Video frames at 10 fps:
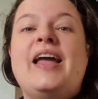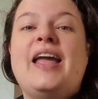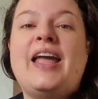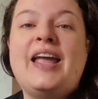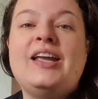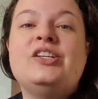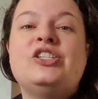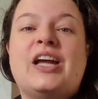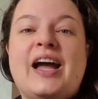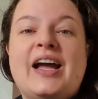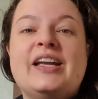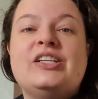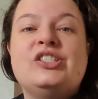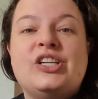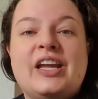H,
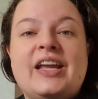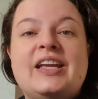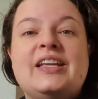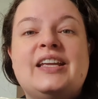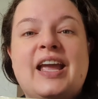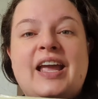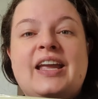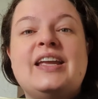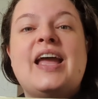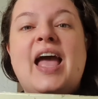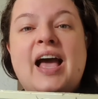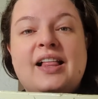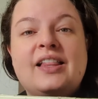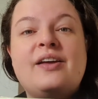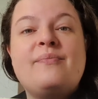I, J, K,
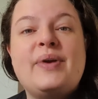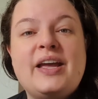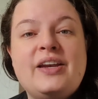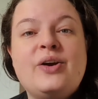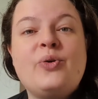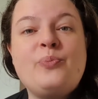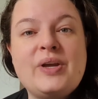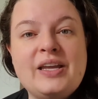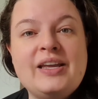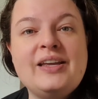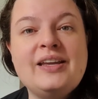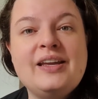L, M, N, O, P,